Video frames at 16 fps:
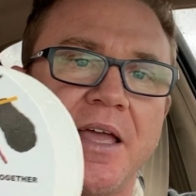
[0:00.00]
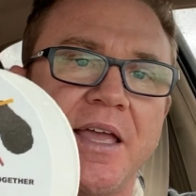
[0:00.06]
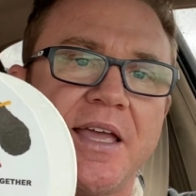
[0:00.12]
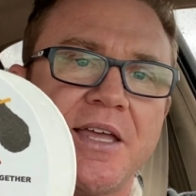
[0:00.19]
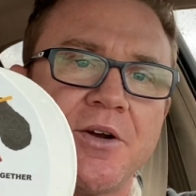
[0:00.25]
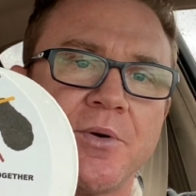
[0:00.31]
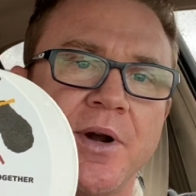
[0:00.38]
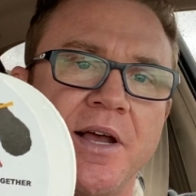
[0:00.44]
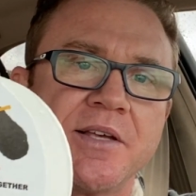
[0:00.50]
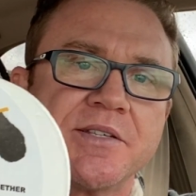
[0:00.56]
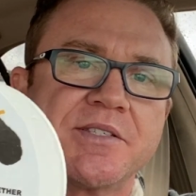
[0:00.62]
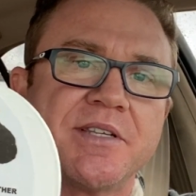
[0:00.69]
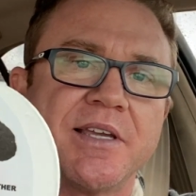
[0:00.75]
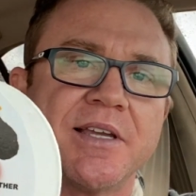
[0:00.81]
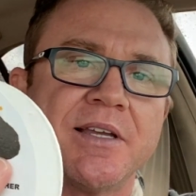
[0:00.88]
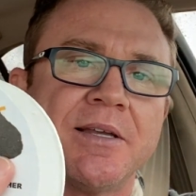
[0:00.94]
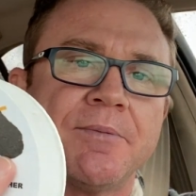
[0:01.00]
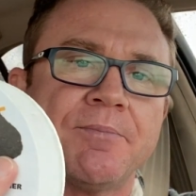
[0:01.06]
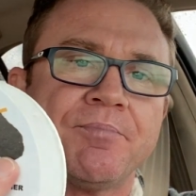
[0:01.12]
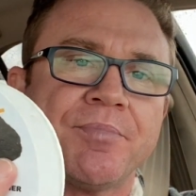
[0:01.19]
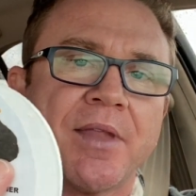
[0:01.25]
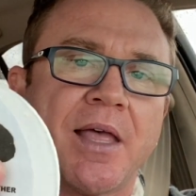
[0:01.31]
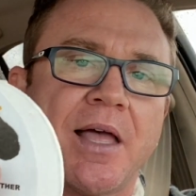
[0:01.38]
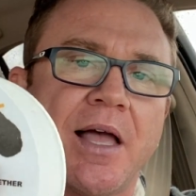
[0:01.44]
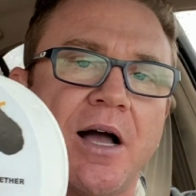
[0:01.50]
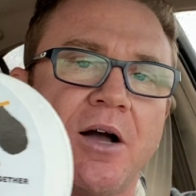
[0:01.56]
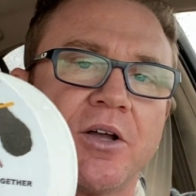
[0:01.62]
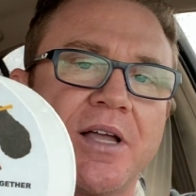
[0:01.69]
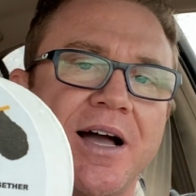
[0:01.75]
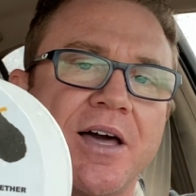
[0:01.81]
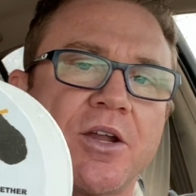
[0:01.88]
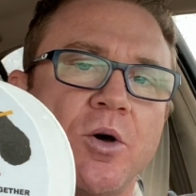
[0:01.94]
Interesting how
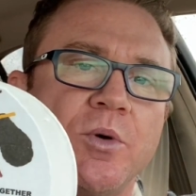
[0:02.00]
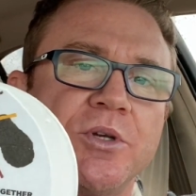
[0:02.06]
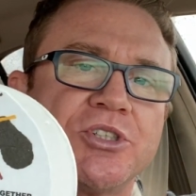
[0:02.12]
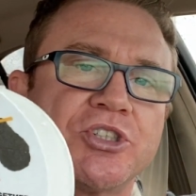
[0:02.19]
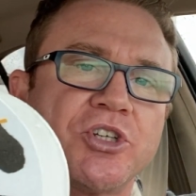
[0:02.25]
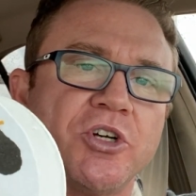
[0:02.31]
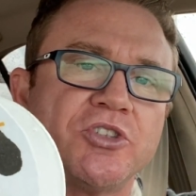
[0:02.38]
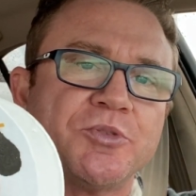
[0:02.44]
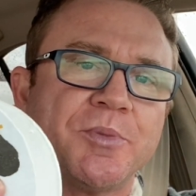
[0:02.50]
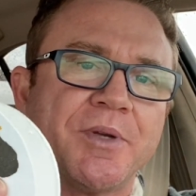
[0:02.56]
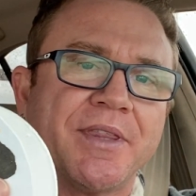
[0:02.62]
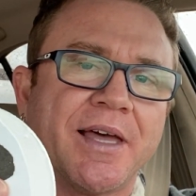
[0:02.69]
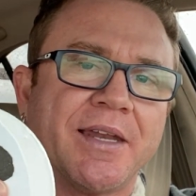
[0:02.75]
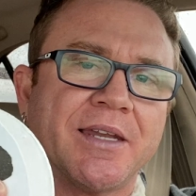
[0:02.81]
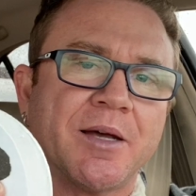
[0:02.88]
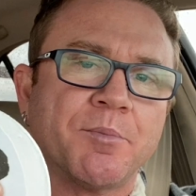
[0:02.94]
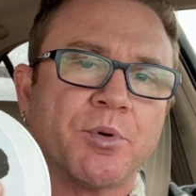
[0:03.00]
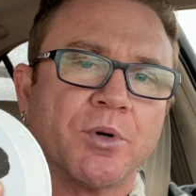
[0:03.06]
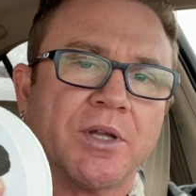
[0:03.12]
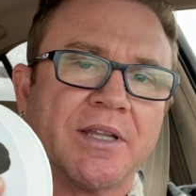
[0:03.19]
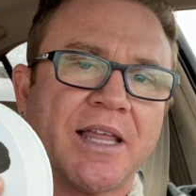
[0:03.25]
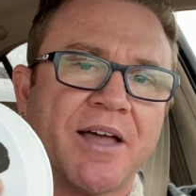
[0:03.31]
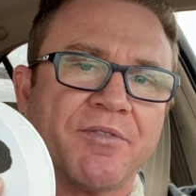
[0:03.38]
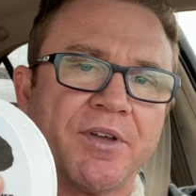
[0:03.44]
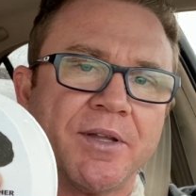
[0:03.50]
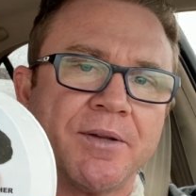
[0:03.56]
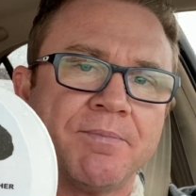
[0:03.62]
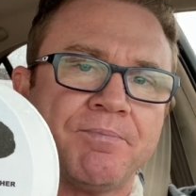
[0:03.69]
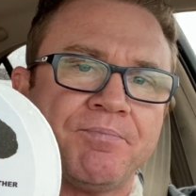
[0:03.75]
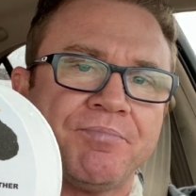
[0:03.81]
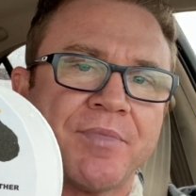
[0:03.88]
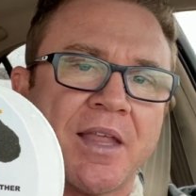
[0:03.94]
God always shows me that number
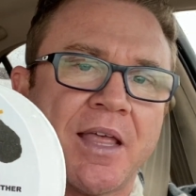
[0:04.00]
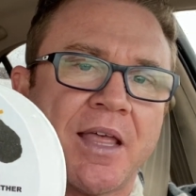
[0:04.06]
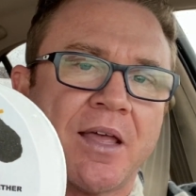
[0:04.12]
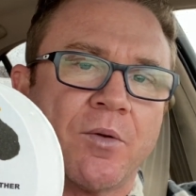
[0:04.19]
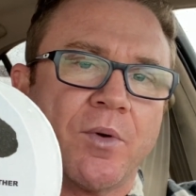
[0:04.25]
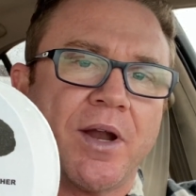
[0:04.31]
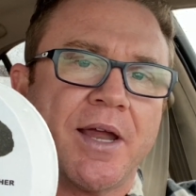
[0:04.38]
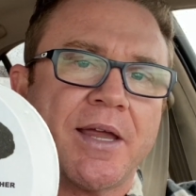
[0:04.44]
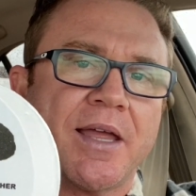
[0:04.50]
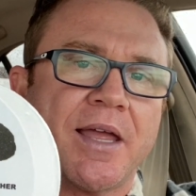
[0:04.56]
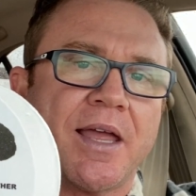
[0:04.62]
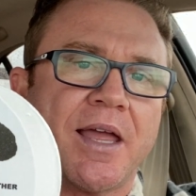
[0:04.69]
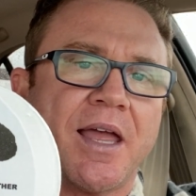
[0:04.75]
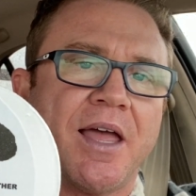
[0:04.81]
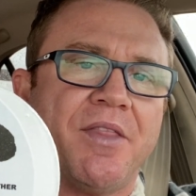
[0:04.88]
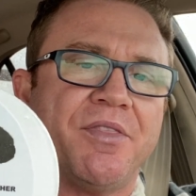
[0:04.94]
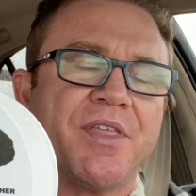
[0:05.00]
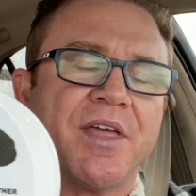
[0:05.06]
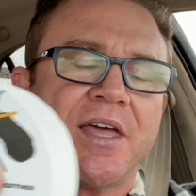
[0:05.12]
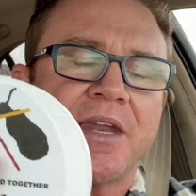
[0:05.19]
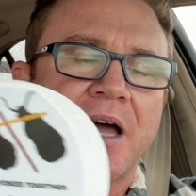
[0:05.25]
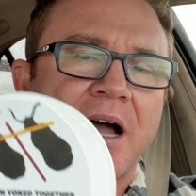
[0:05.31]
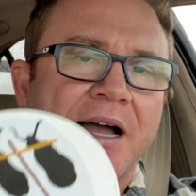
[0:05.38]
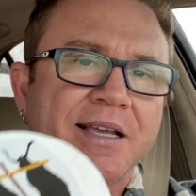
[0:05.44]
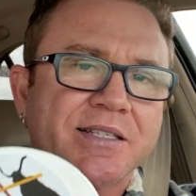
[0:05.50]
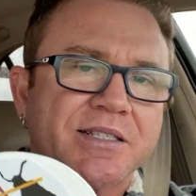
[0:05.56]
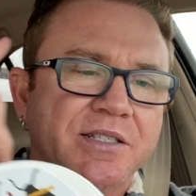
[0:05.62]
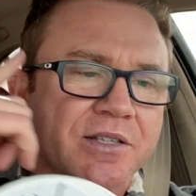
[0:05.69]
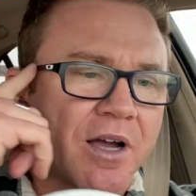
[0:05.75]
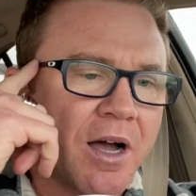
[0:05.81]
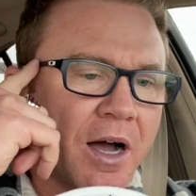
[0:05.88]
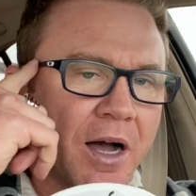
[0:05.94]
11, right? And then I
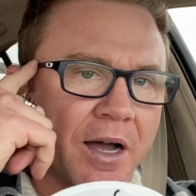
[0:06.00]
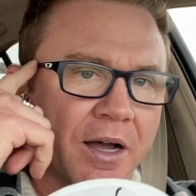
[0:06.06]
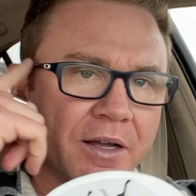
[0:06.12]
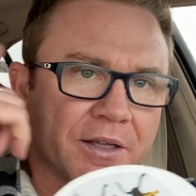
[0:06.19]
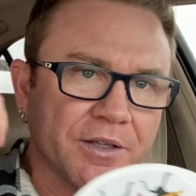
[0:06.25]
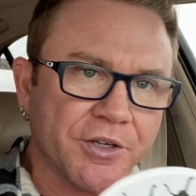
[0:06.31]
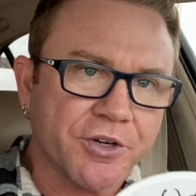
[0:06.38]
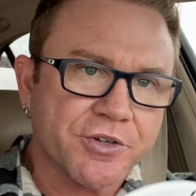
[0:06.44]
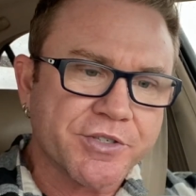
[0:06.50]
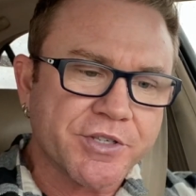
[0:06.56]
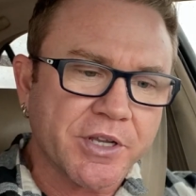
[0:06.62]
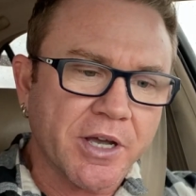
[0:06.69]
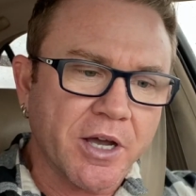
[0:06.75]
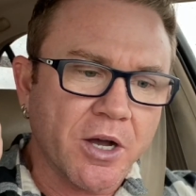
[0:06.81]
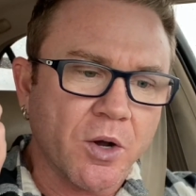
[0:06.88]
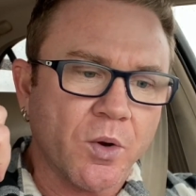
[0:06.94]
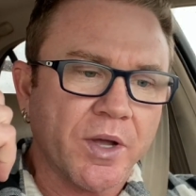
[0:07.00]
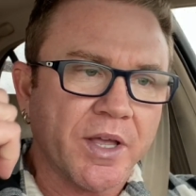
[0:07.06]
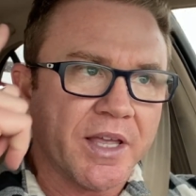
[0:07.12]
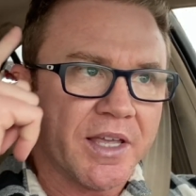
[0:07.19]
saw years ago,